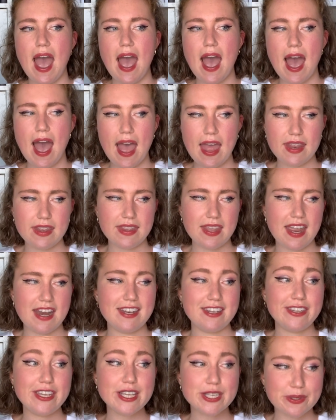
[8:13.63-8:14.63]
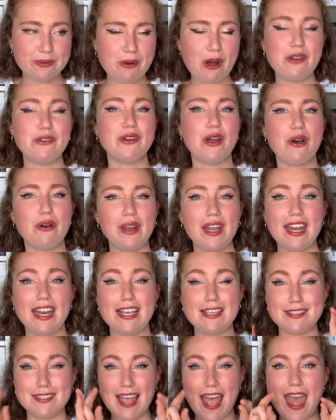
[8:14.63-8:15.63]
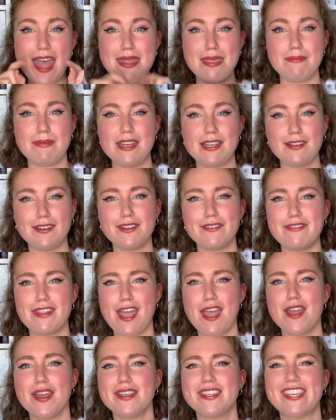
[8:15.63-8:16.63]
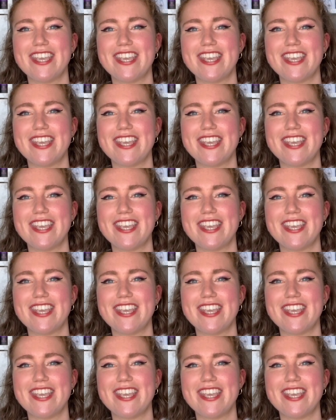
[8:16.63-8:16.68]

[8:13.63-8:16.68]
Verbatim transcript: And then this one, Nolyn, is set in the middle of those.